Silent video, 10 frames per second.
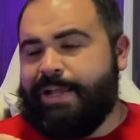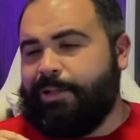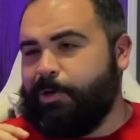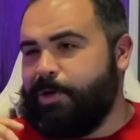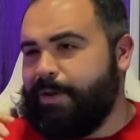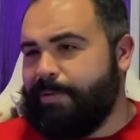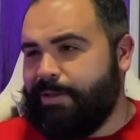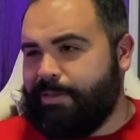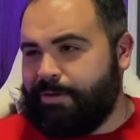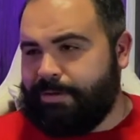learning
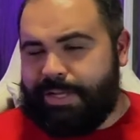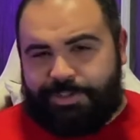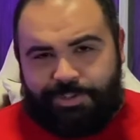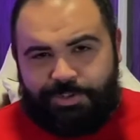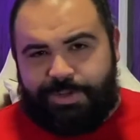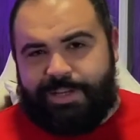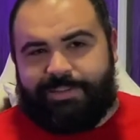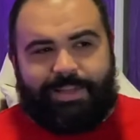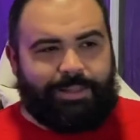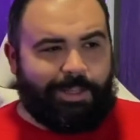about their
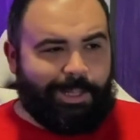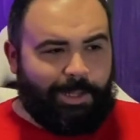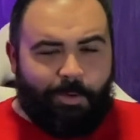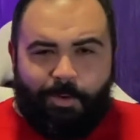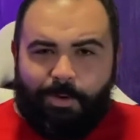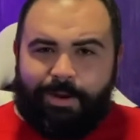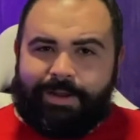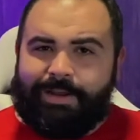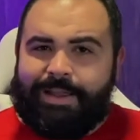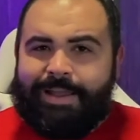histories and the lore
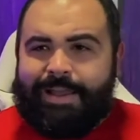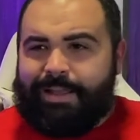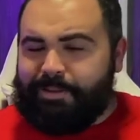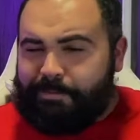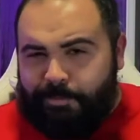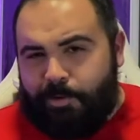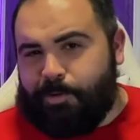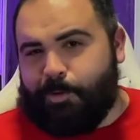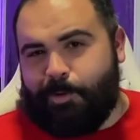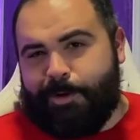and the
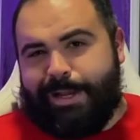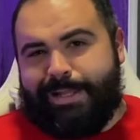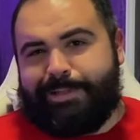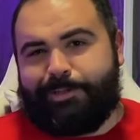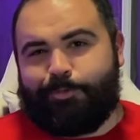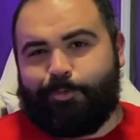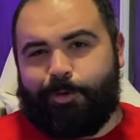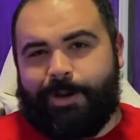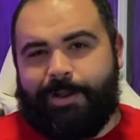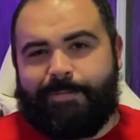folklore in this
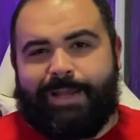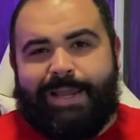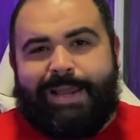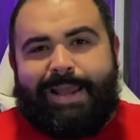realm.